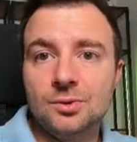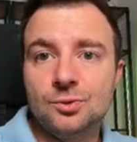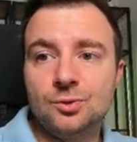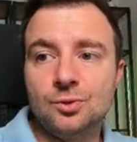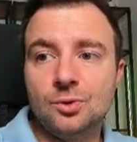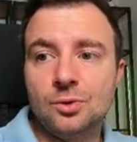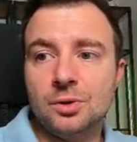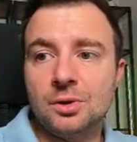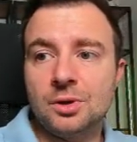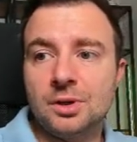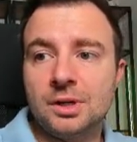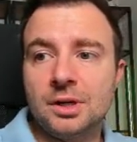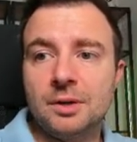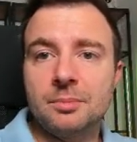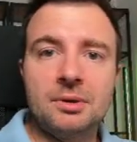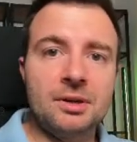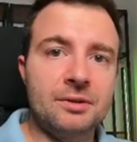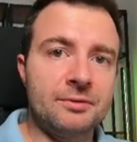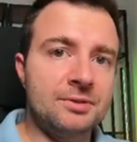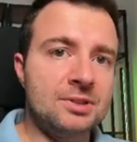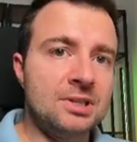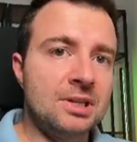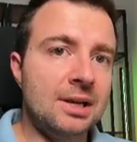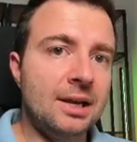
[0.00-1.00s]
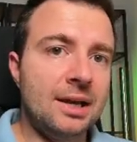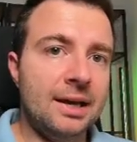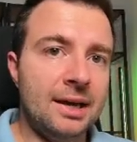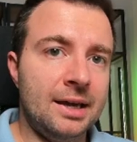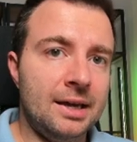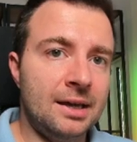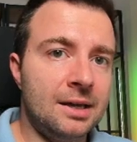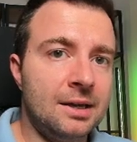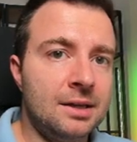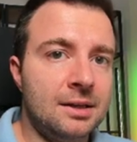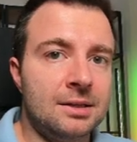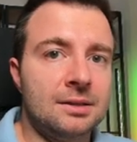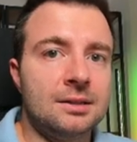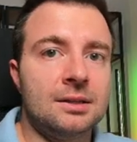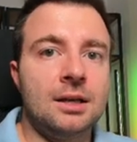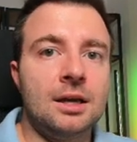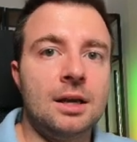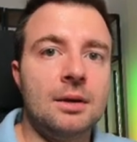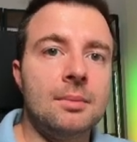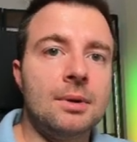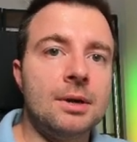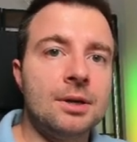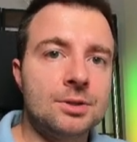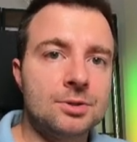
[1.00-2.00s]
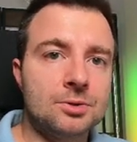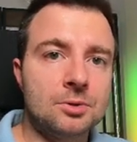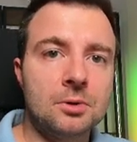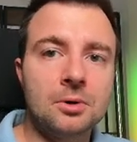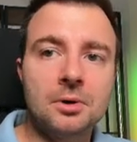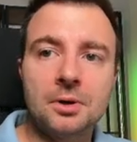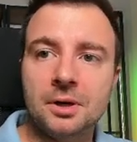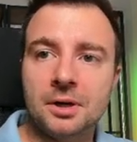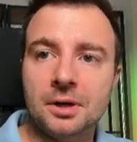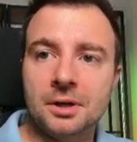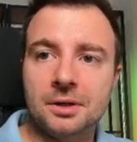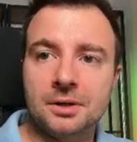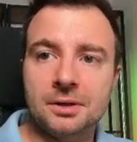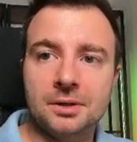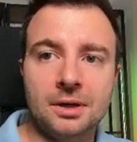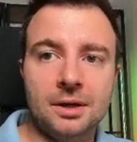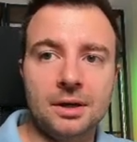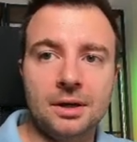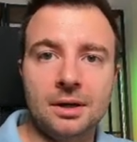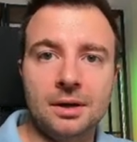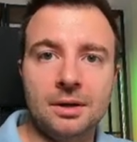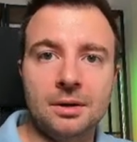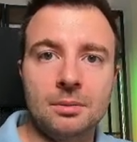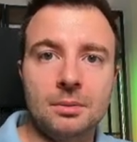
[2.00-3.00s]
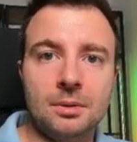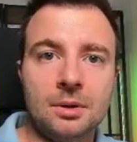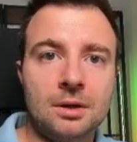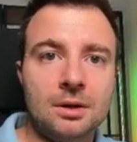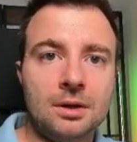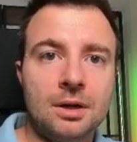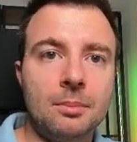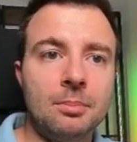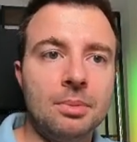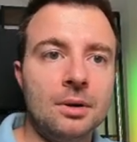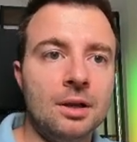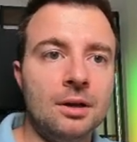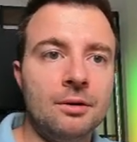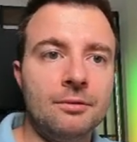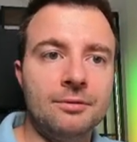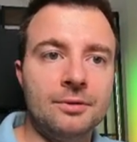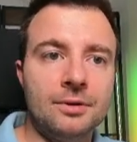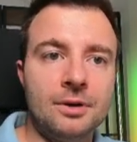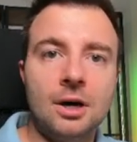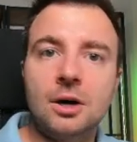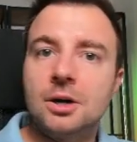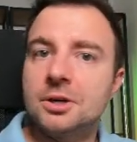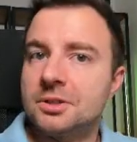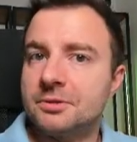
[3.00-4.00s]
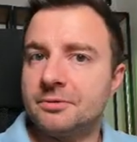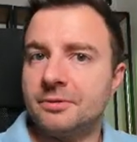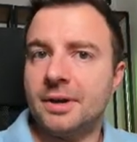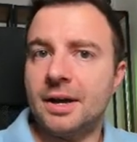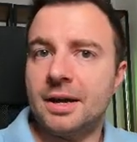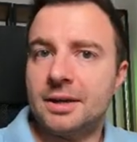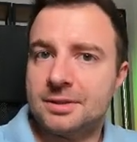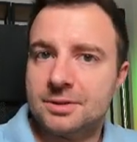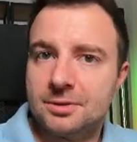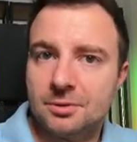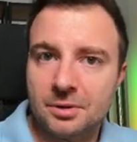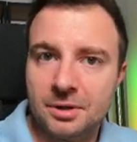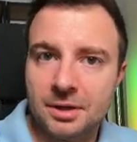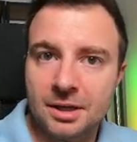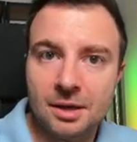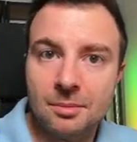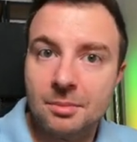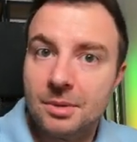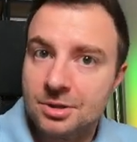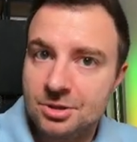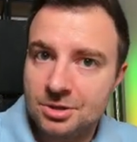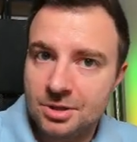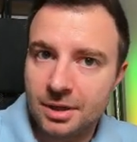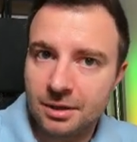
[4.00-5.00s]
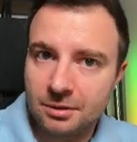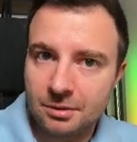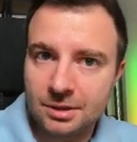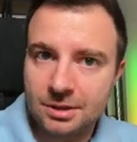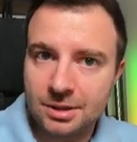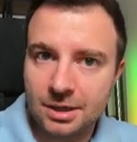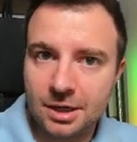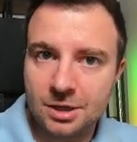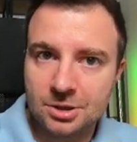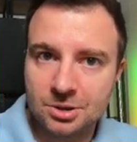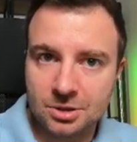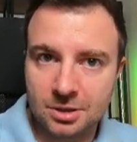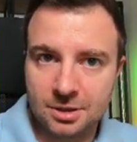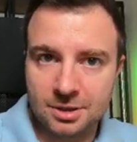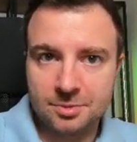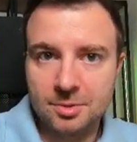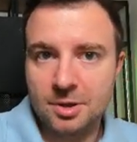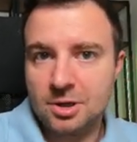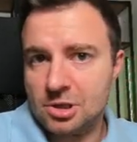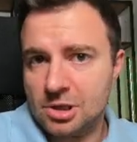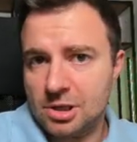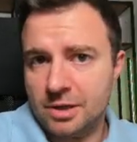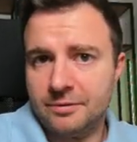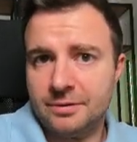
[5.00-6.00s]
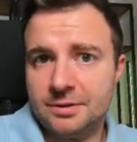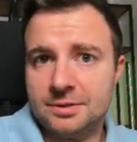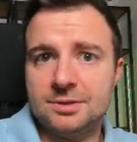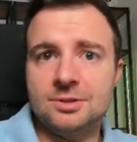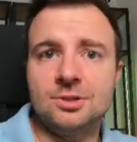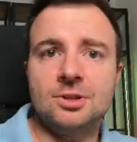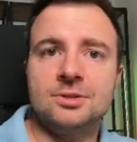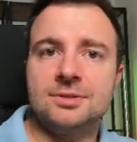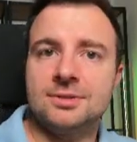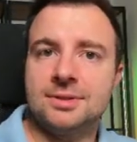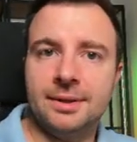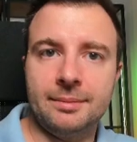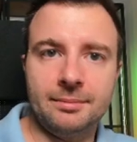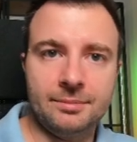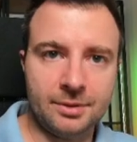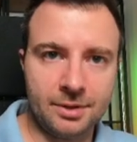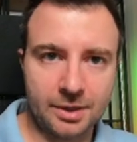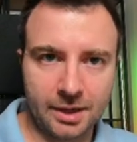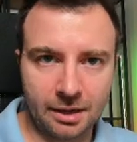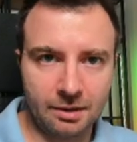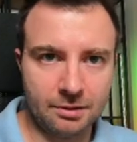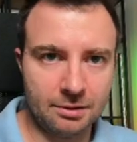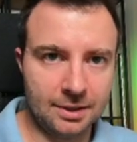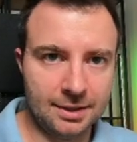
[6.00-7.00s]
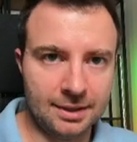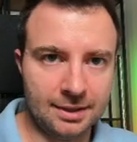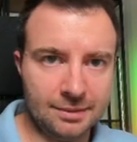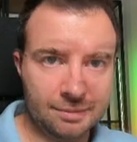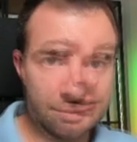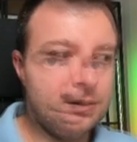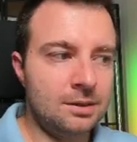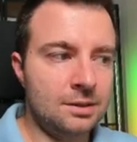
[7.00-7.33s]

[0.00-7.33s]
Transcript: for a bit of delay in the image or uh, a couple of artifacts or image degradation, especially if it's just temporarily.